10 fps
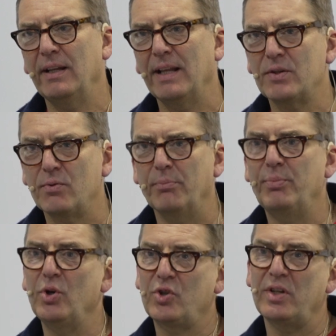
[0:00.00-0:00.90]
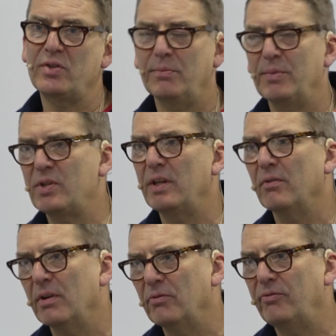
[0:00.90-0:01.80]
That's what pushes the
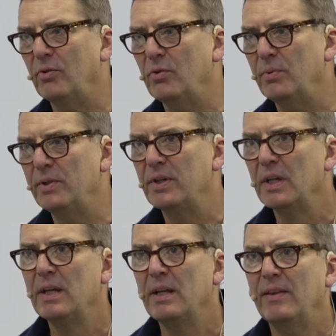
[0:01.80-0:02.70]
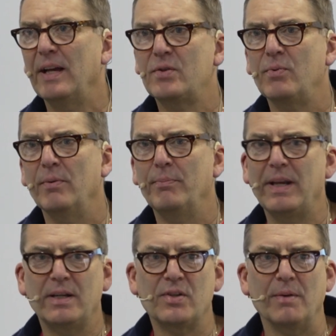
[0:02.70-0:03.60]
material forward. That's what
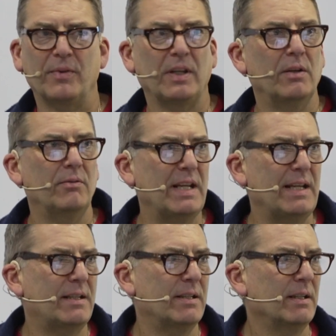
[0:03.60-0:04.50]
makes something unique.